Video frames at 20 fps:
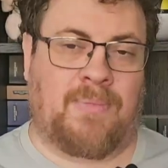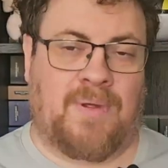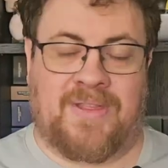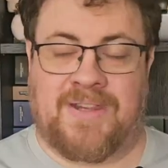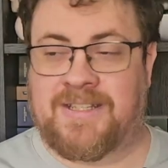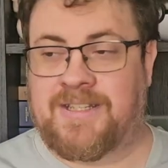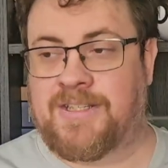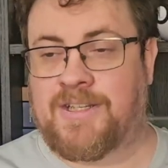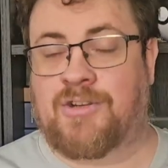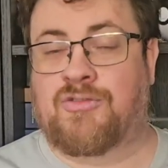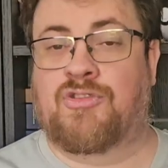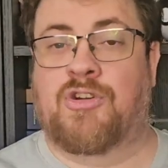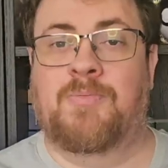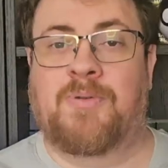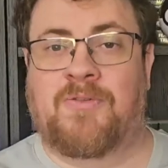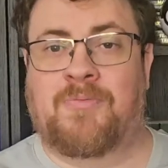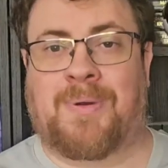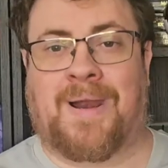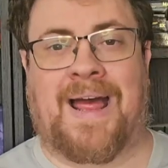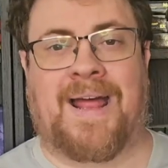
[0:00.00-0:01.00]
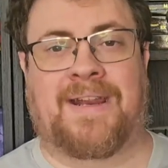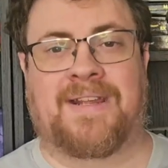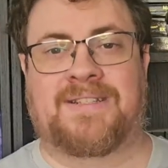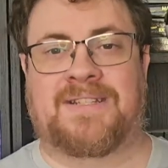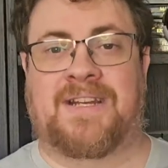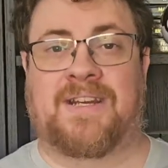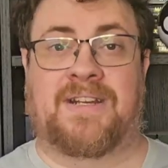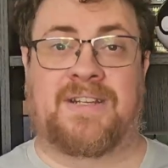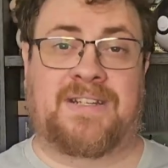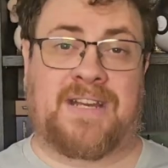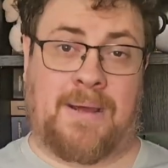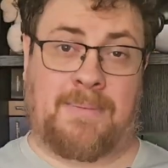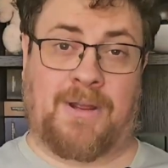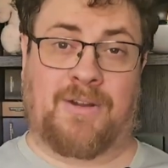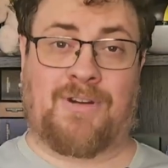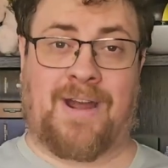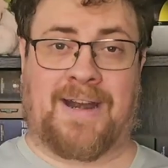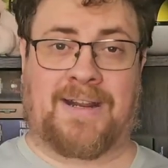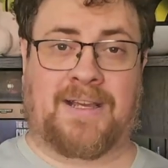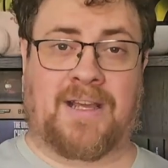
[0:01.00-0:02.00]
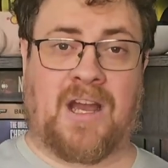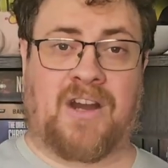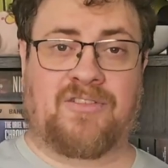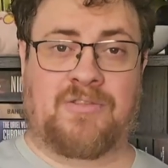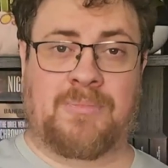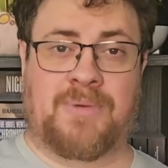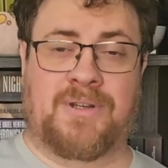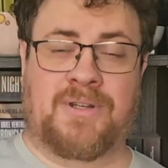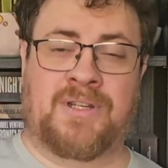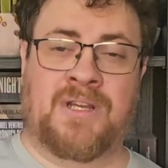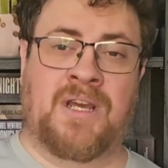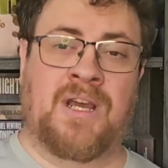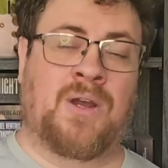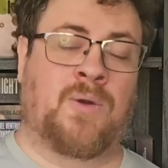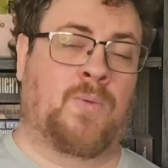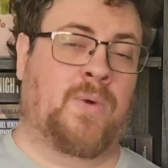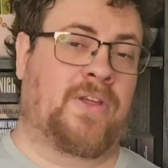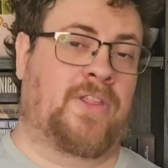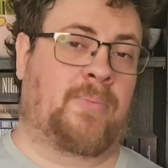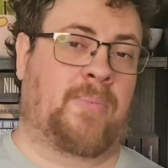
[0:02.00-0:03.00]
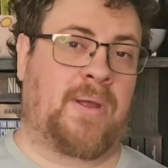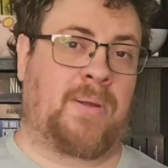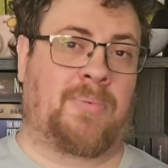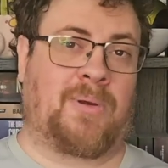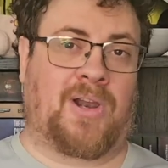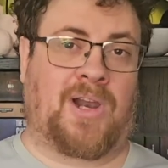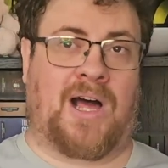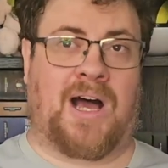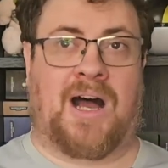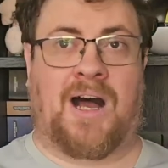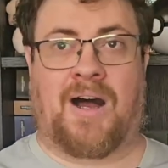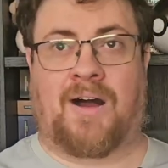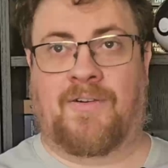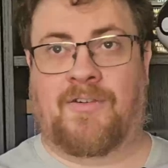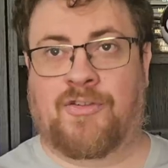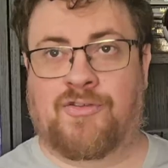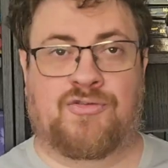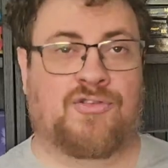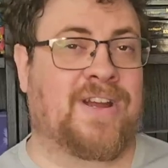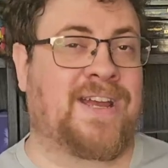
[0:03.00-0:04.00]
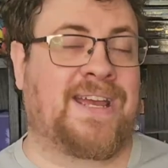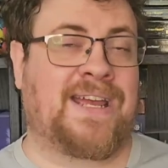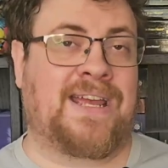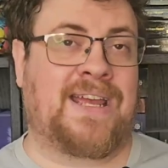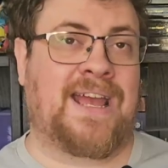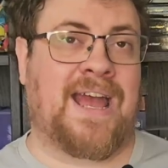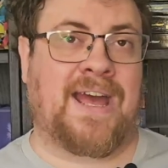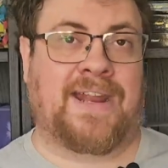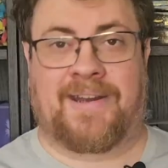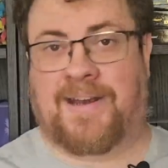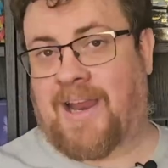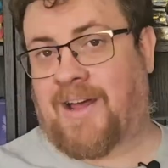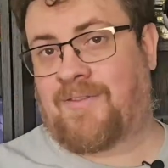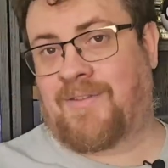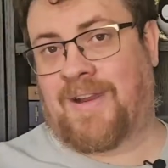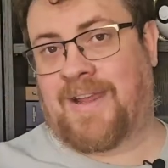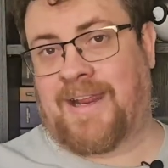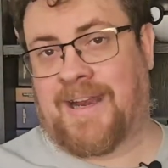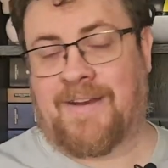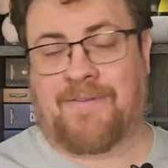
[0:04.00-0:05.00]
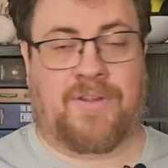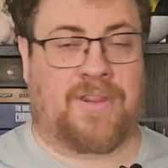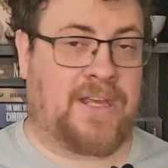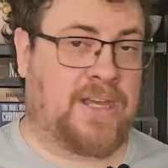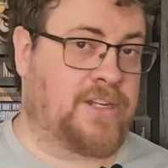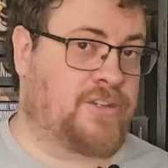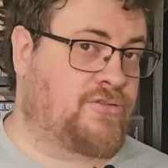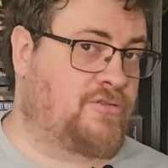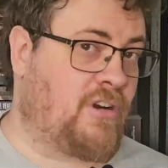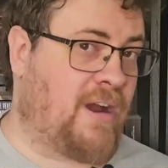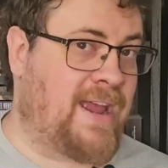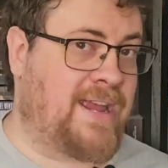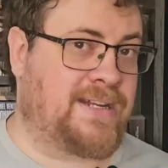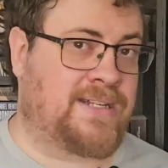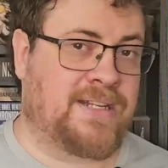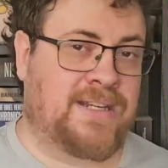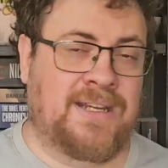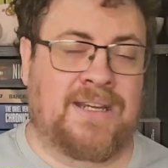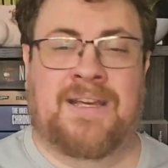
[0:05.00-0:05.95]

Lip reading: This is a group of planets in a democratic government where the people are free and lovely and everything is great.